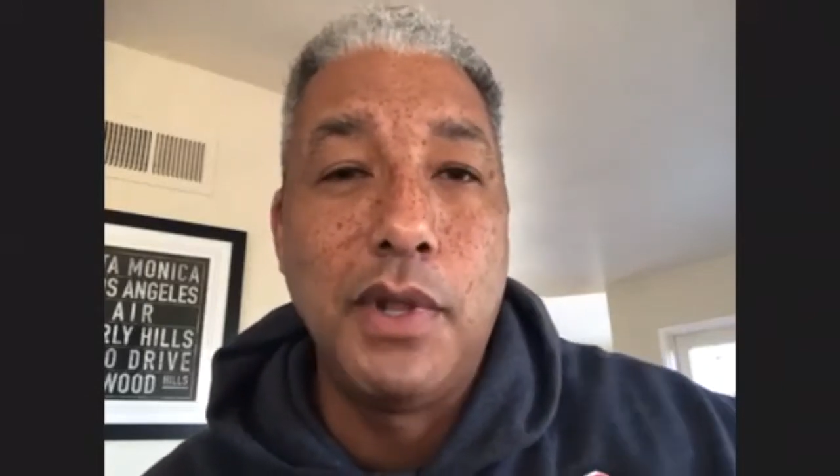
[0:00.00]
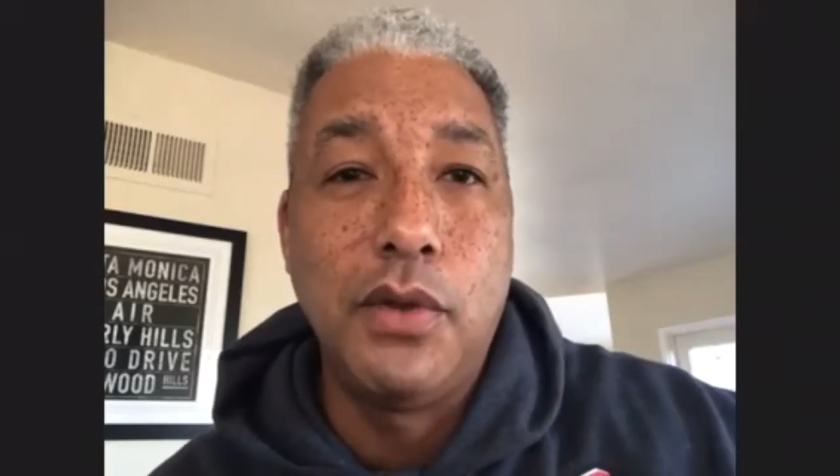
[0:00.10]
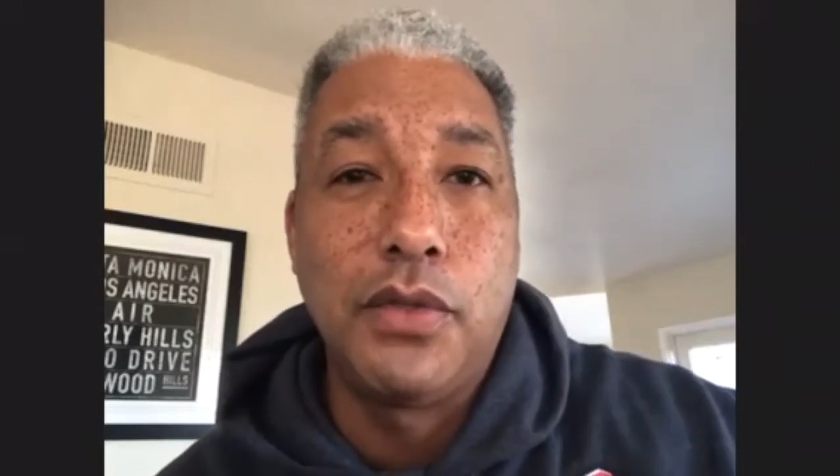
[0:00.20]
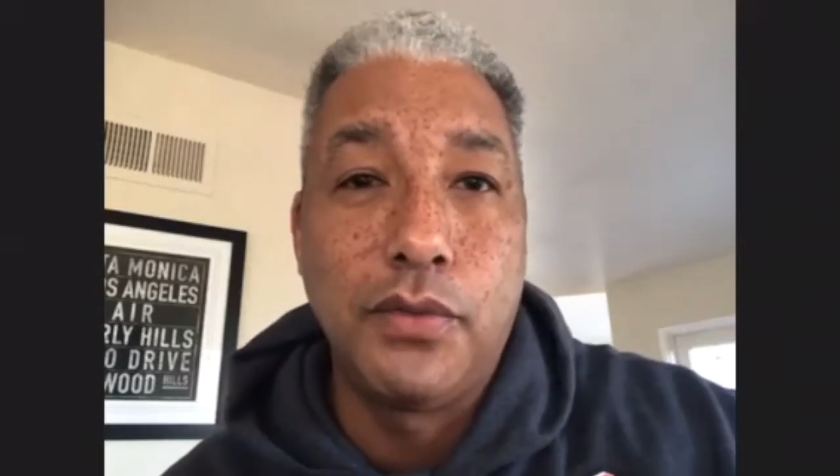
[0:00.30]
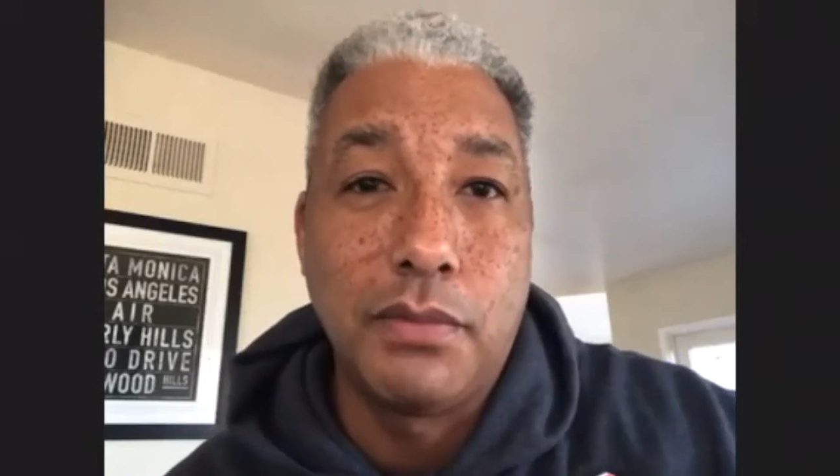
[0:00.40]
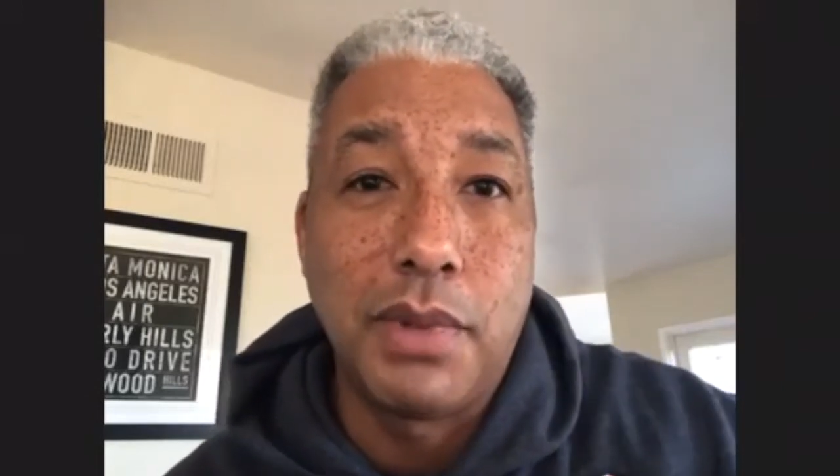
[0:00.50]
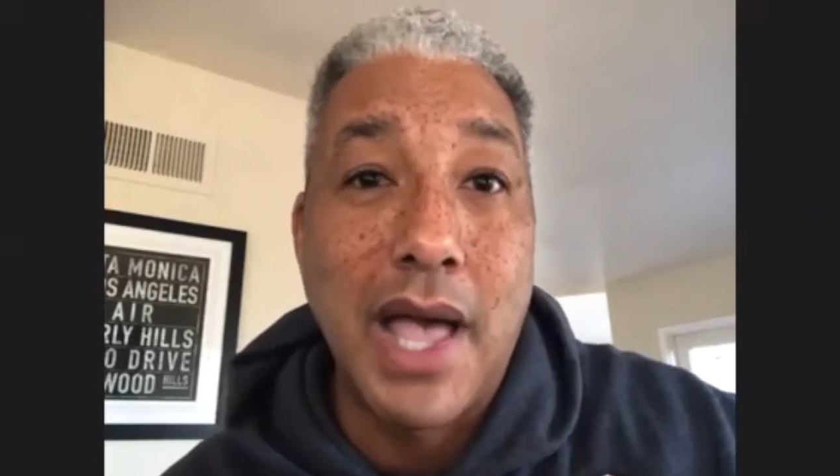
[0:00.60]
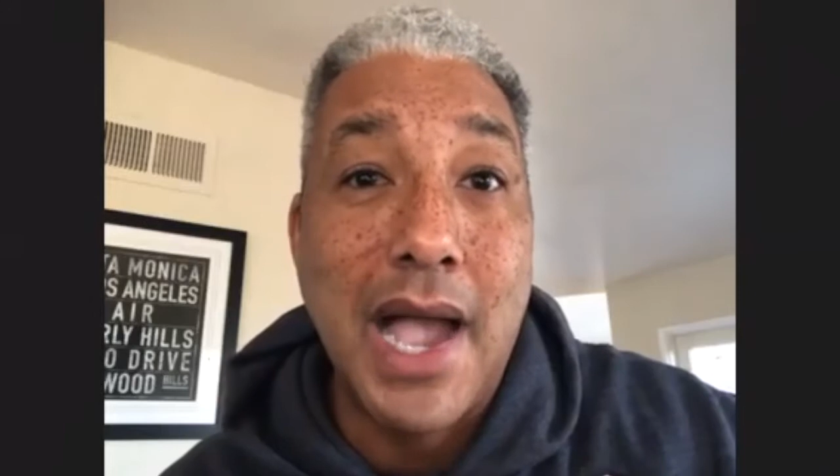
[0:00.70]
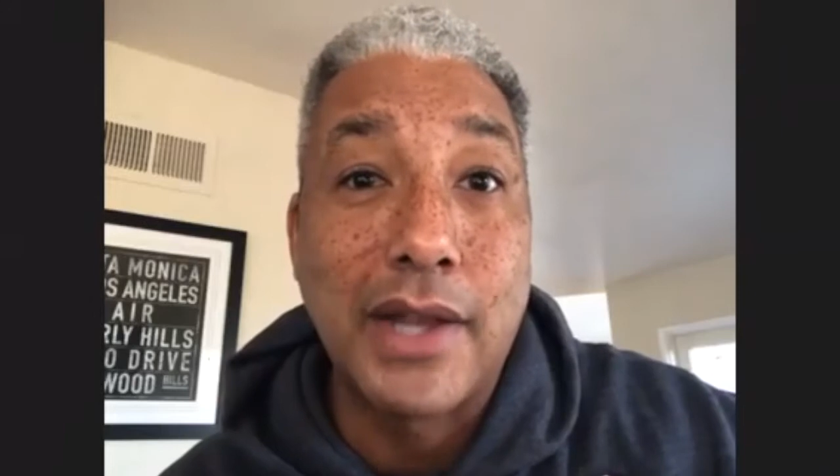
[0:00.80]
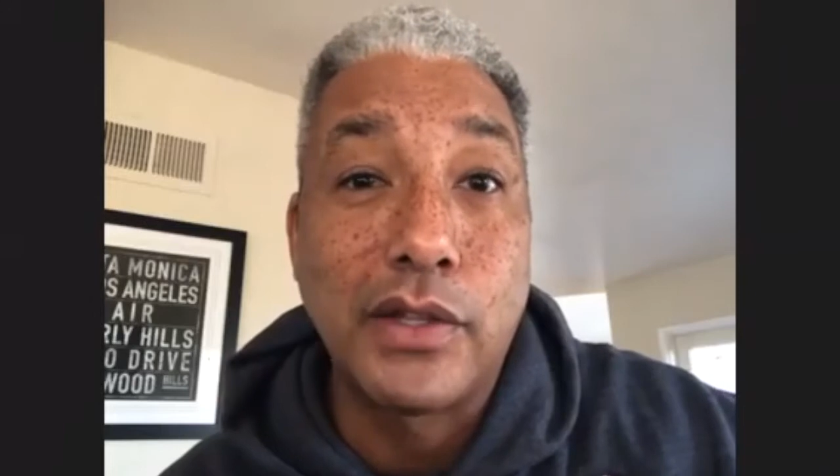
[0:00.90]
who threw the
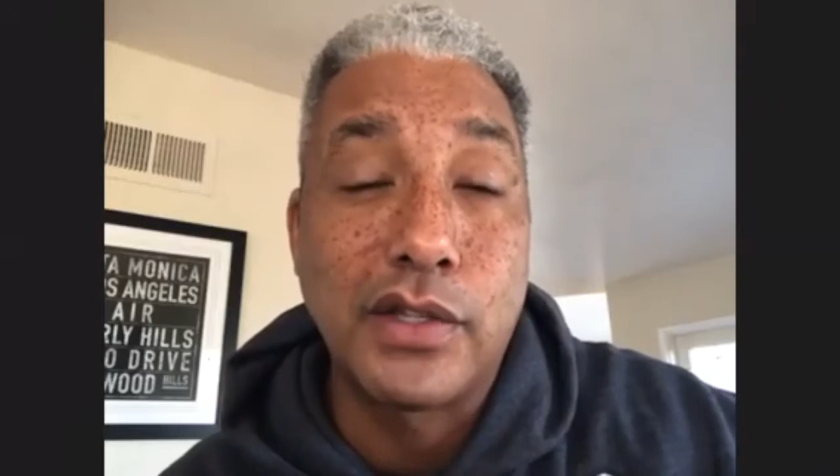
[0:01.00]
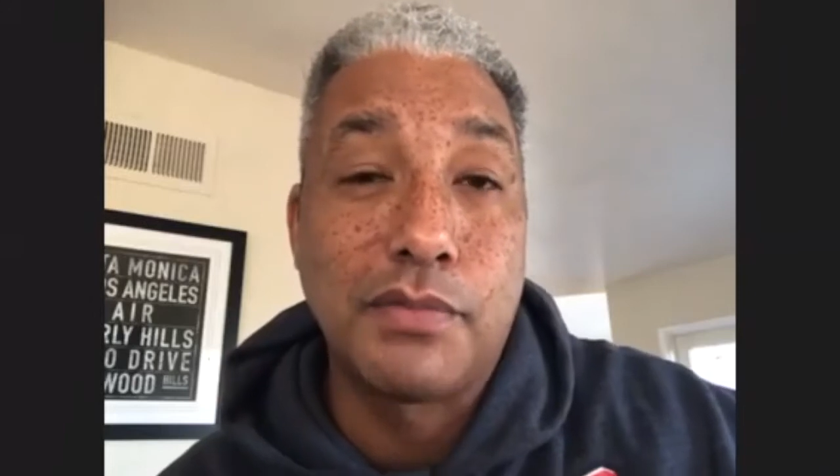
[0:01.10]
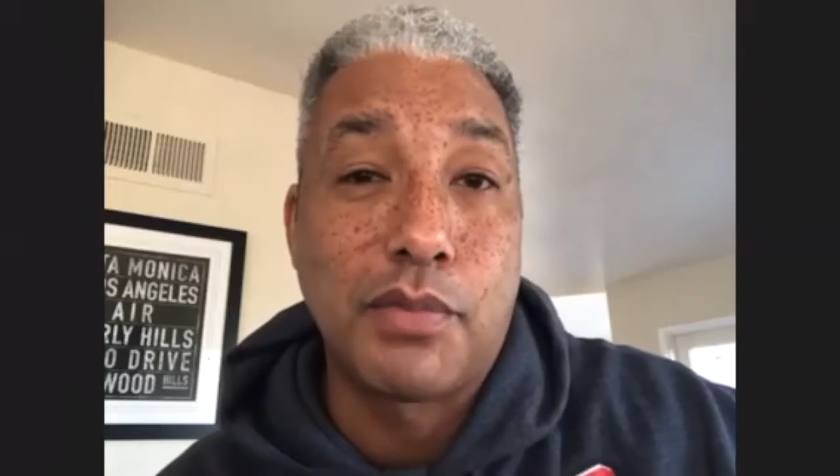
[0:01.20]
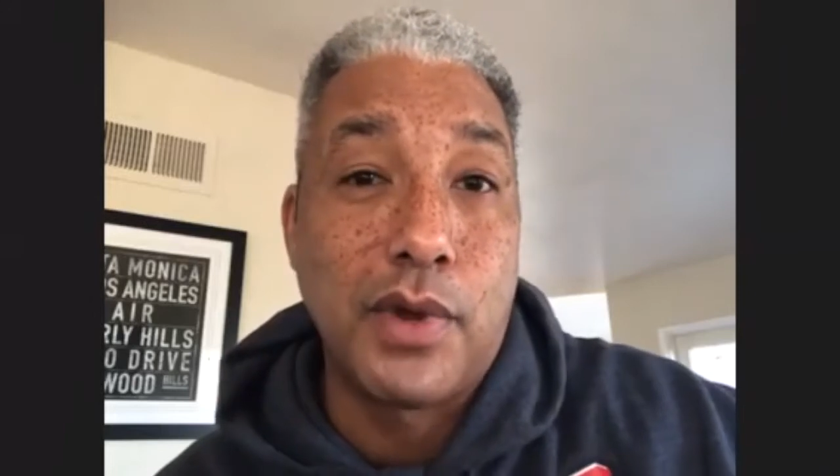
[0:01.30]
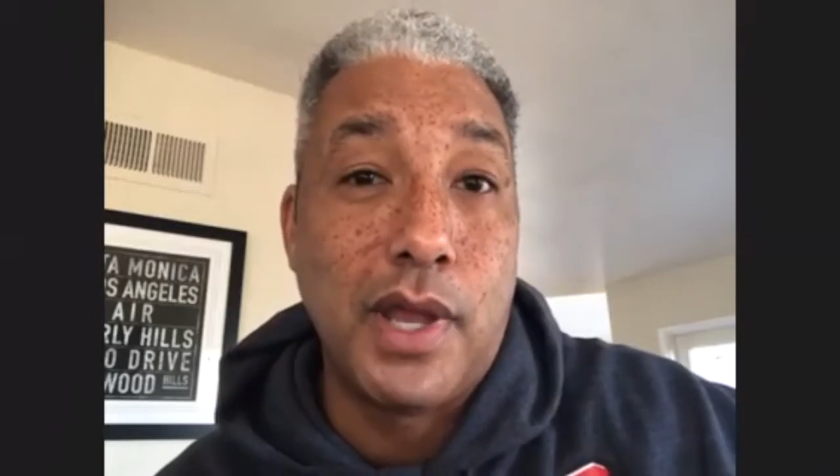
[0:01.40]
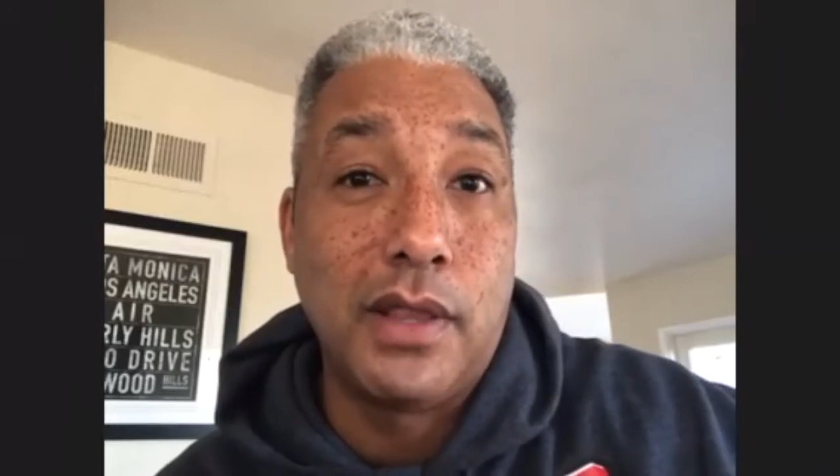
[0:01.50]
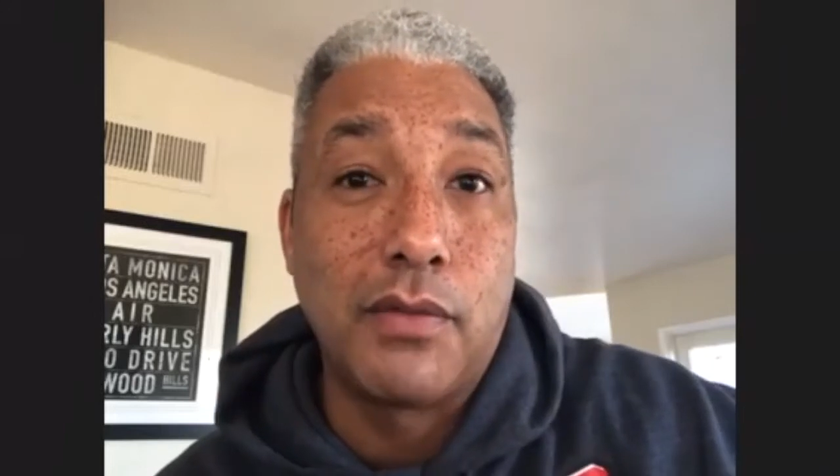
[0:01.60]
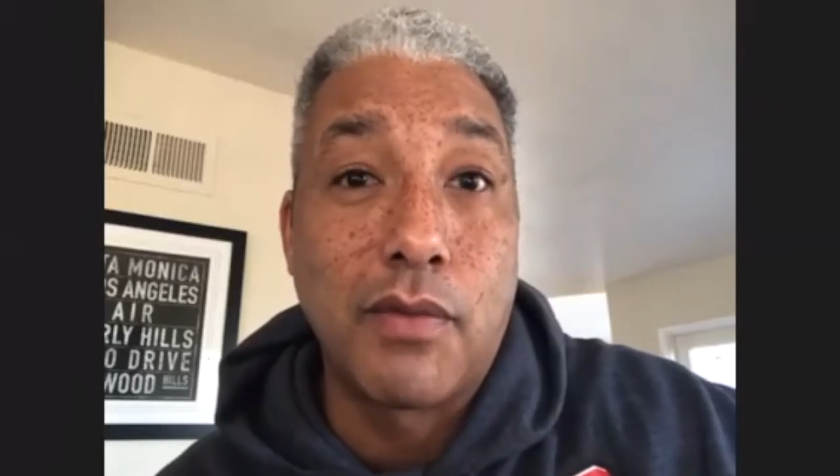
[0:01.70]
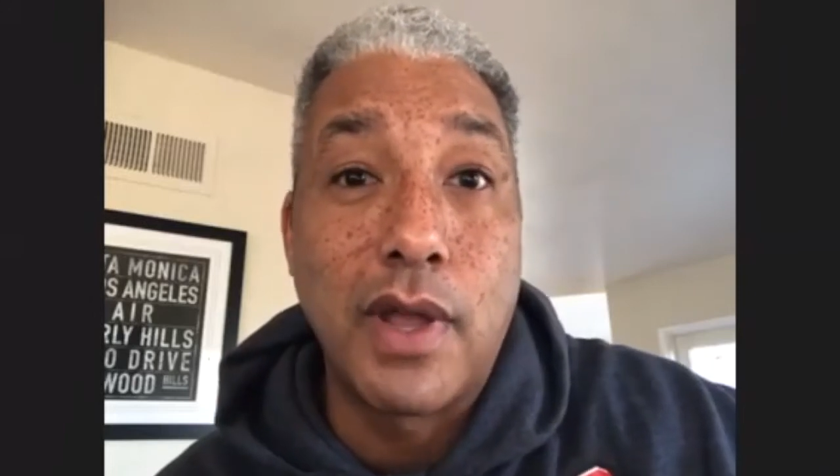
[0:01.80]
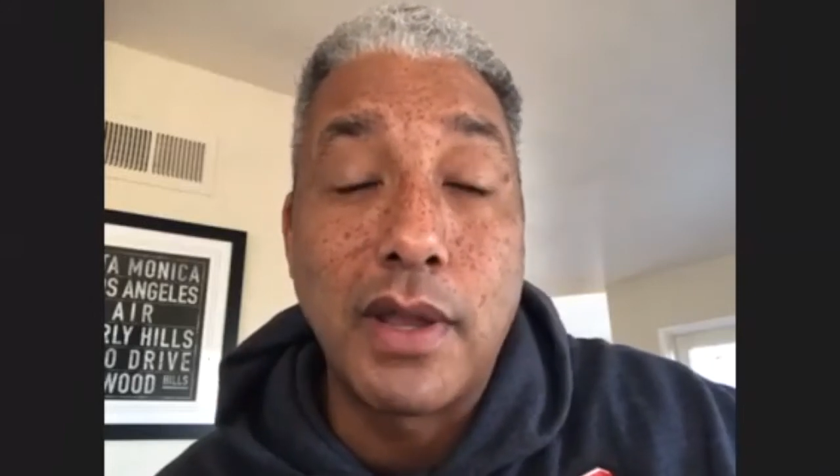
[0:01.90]
block to spring the
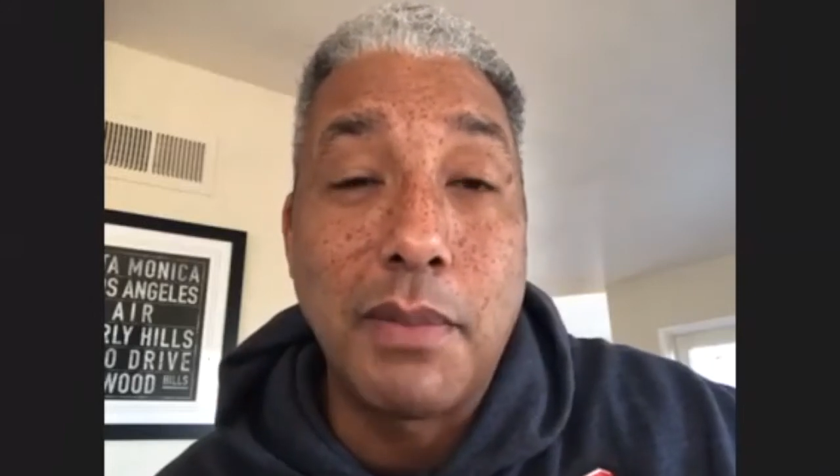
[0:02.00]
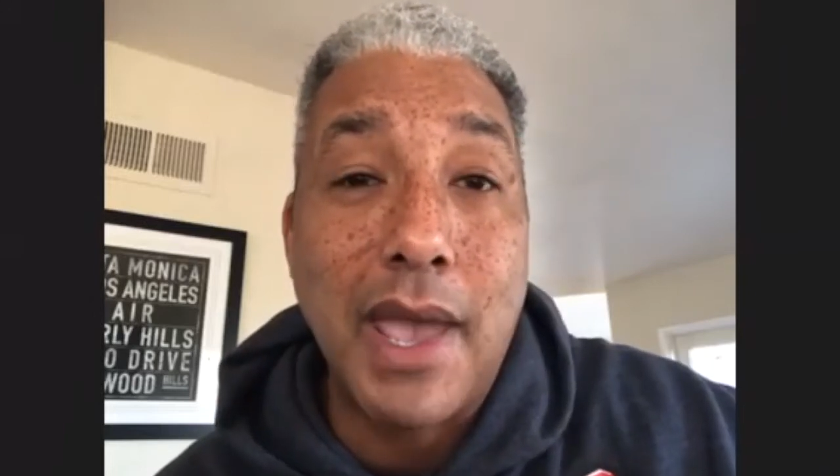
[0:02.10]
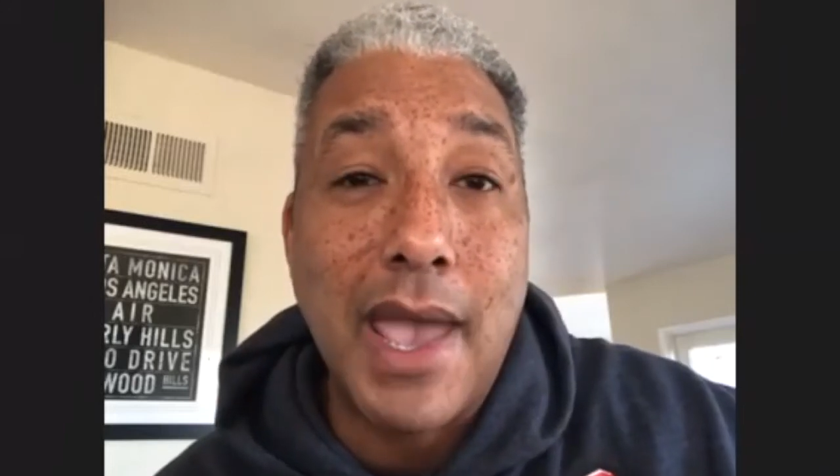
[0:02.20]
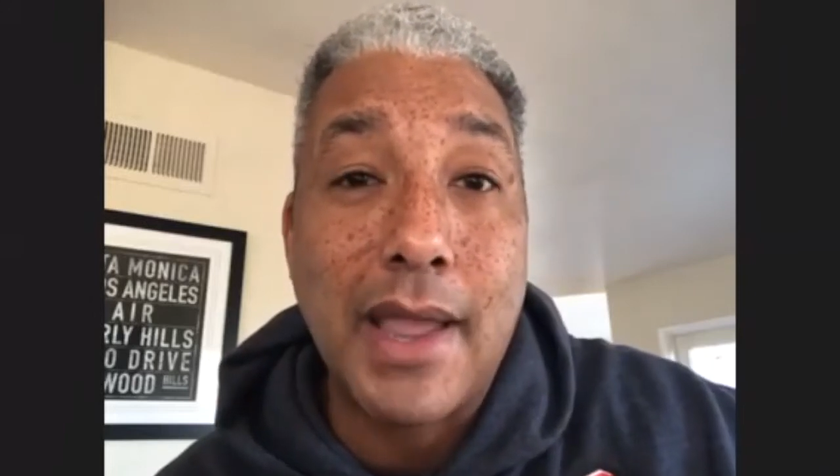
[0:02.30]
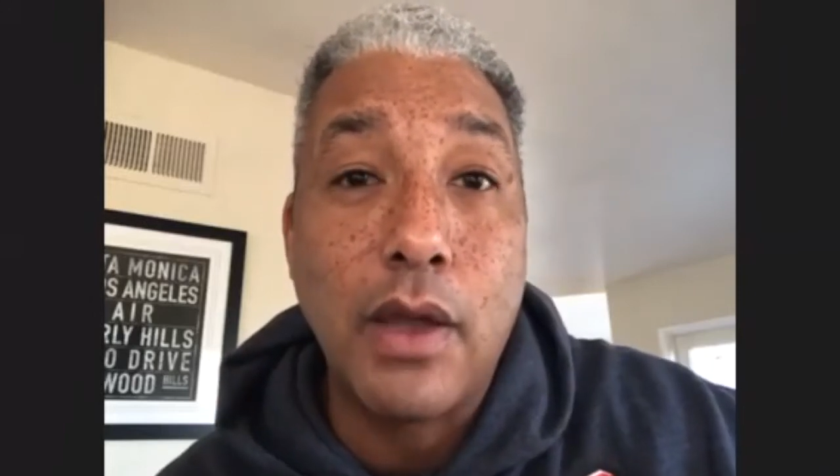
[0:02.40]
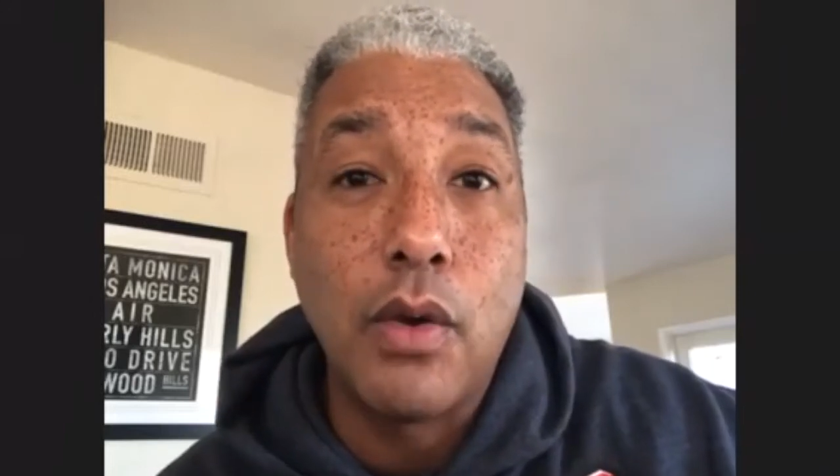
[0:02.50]
running back,